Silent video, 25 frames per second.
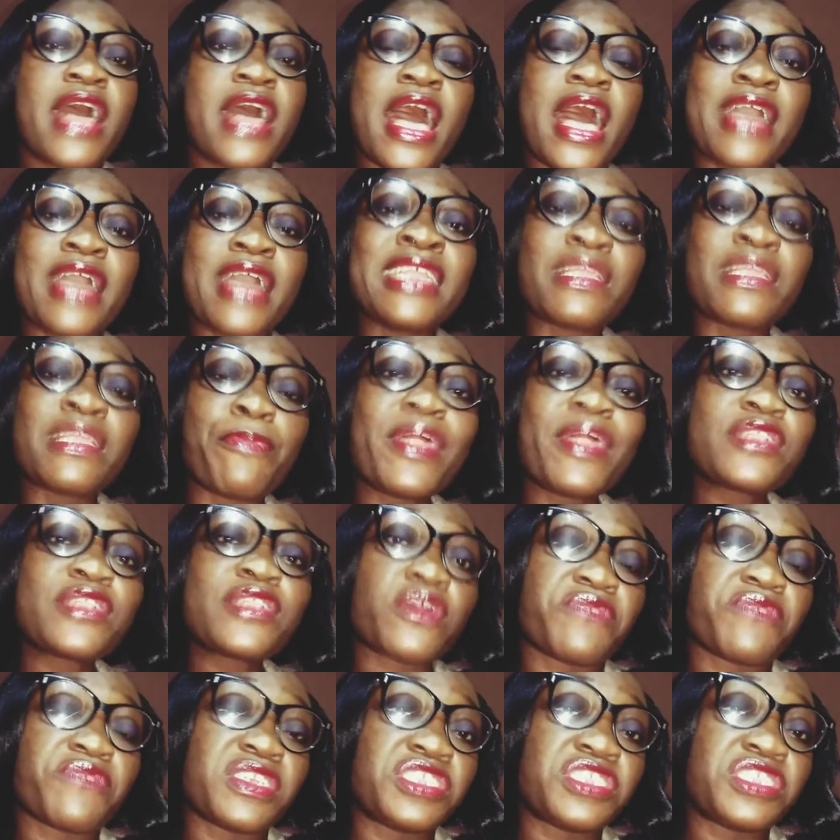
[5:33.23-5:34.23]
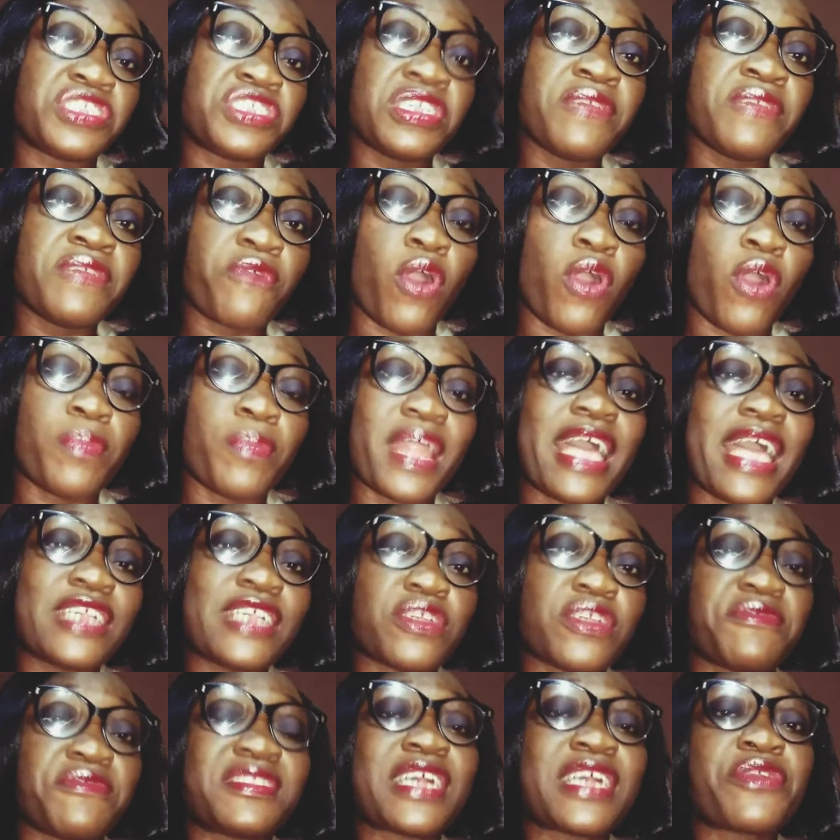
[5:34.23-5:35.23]
in the place of the chief compliance
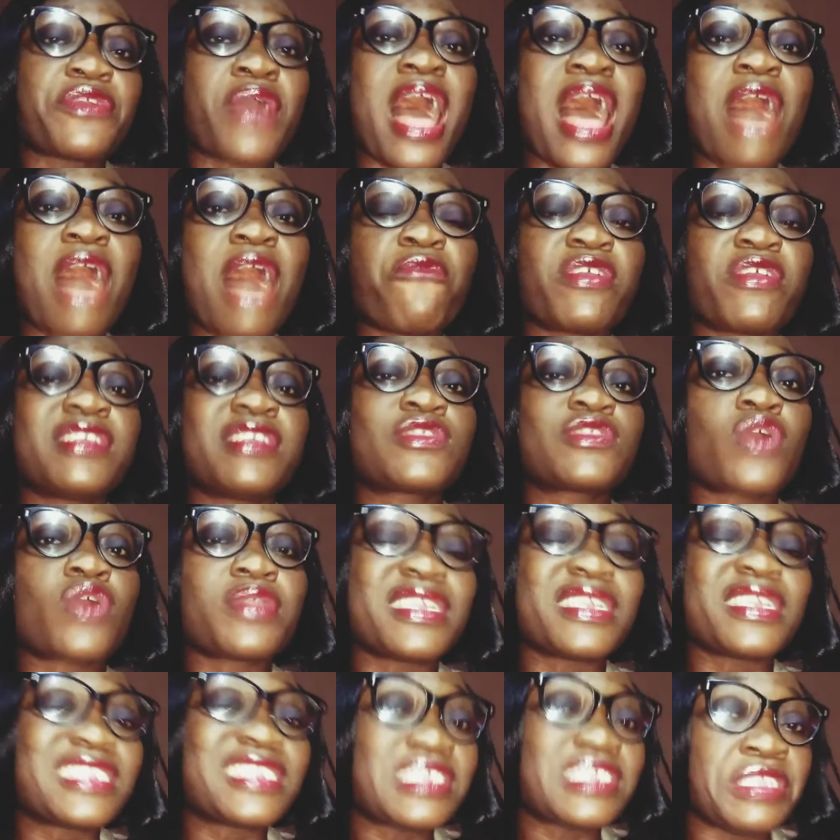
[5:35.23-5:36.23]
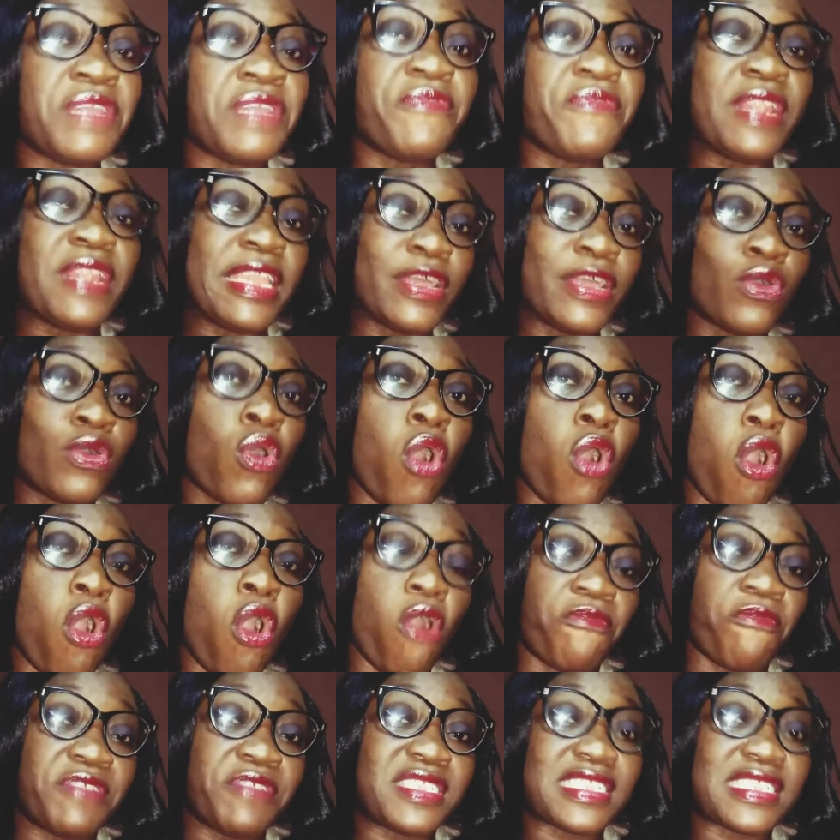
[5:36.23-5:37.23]
officer, you have what is called the chief legal
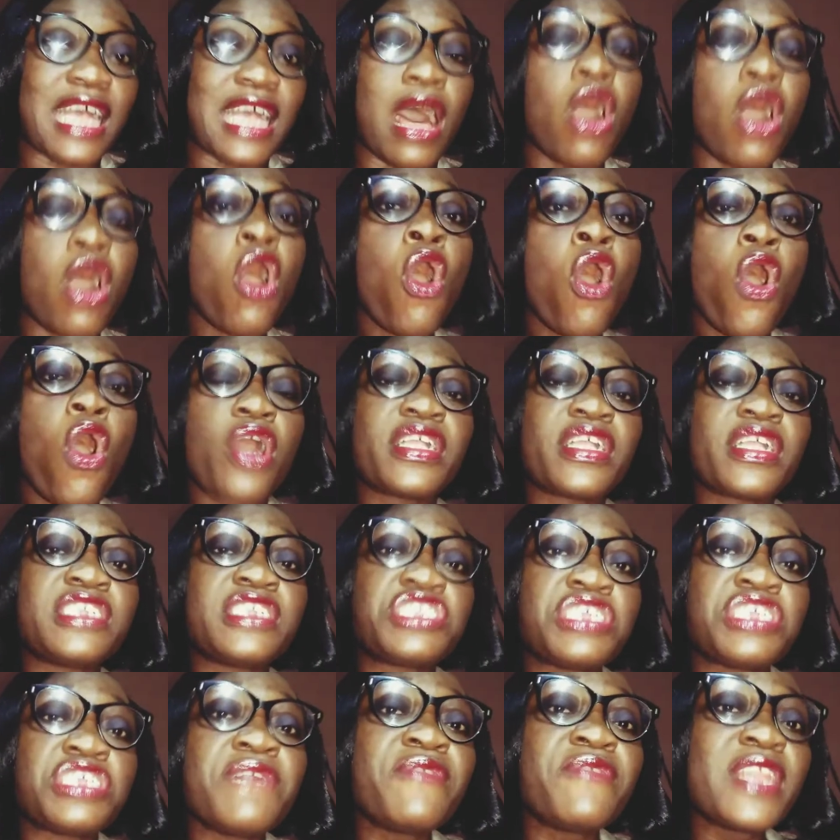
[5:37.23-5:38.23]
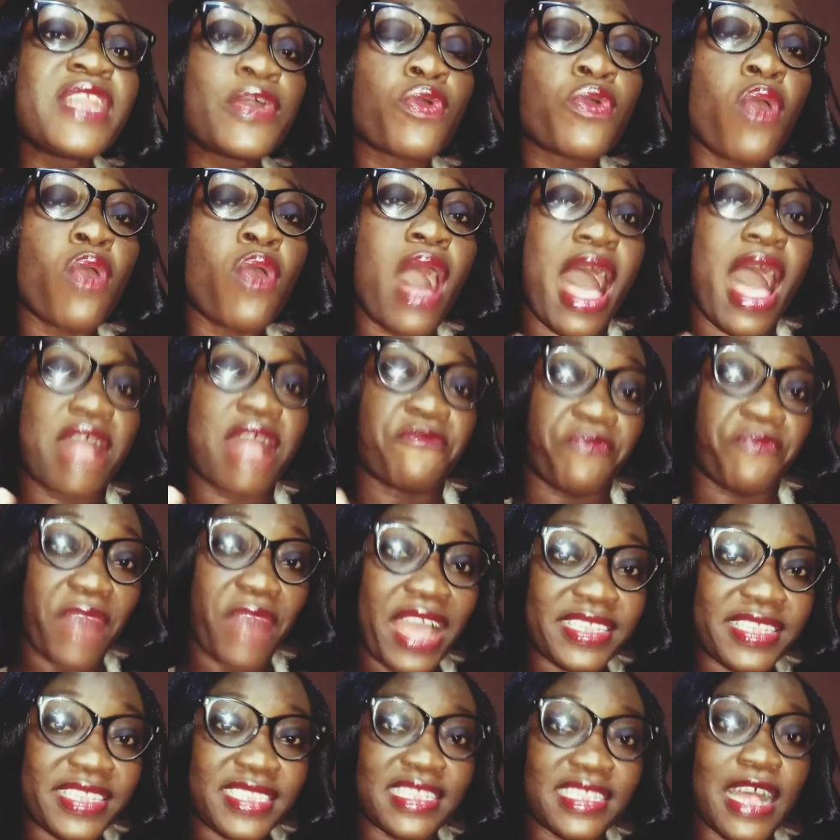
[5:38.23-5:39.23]
officer or the chief legal
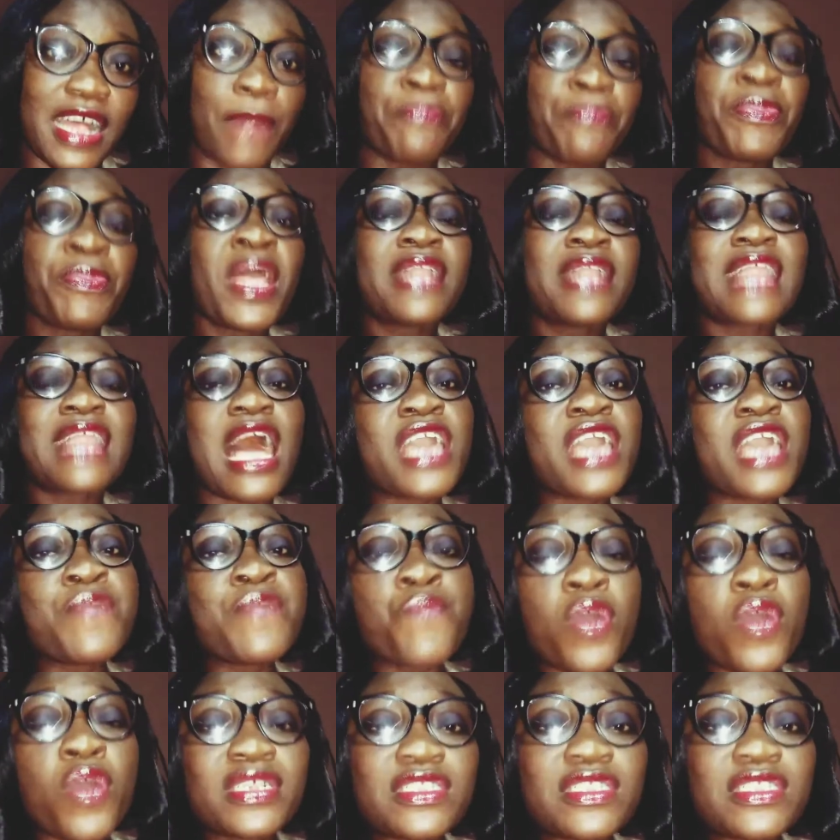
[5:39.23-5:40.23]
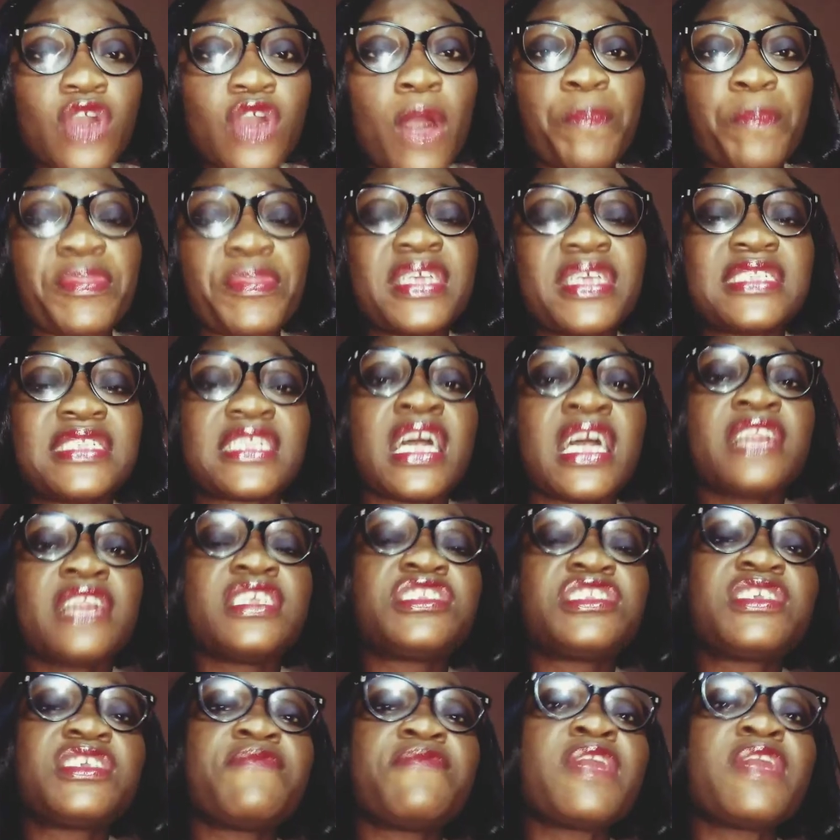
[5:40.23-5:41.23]
advisor. Now, in most companies, the
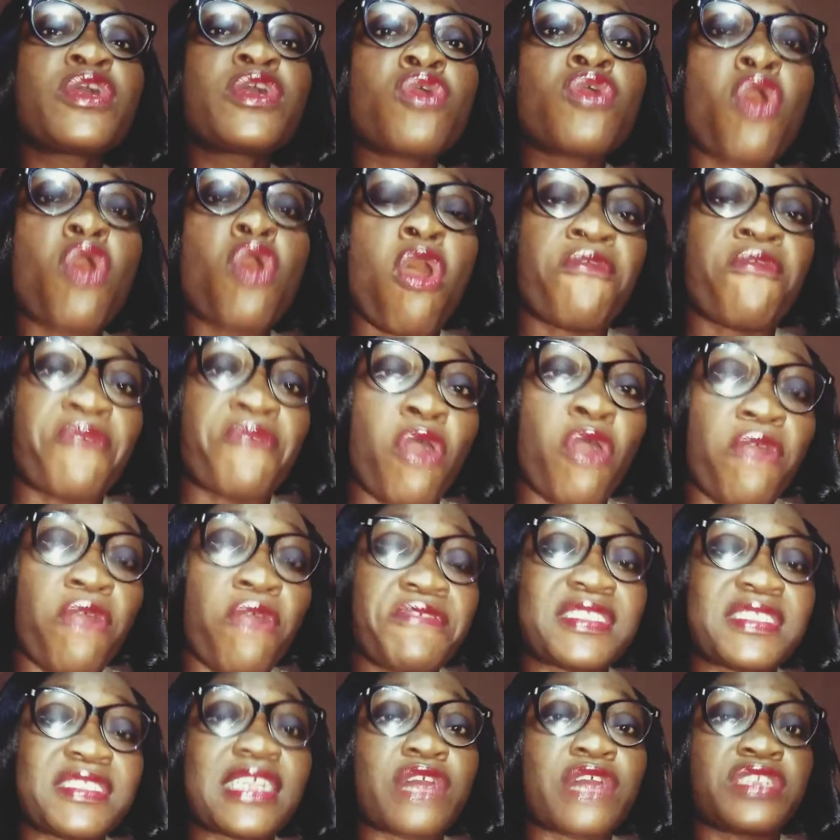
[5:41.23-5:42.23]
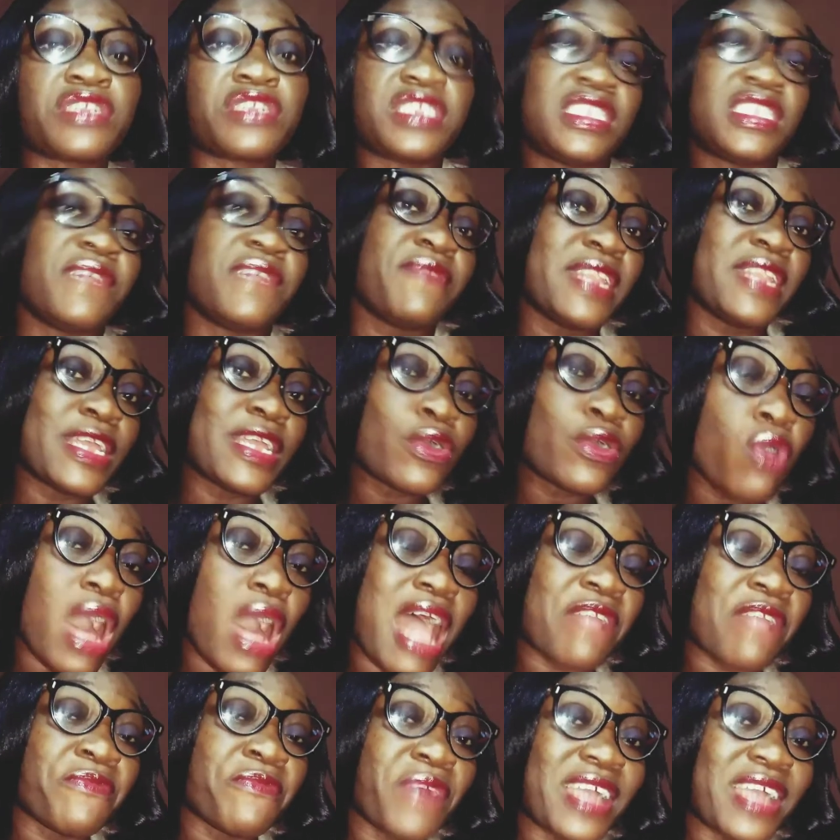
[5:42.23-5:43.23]
chief legal officer, the chief legal
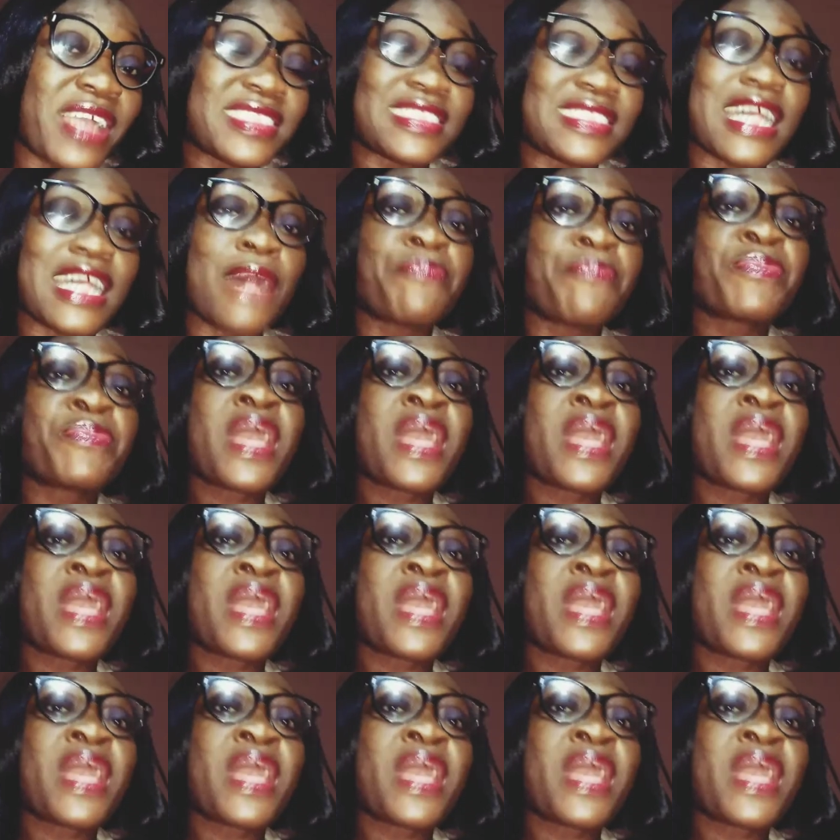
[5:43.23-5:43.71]
advisor,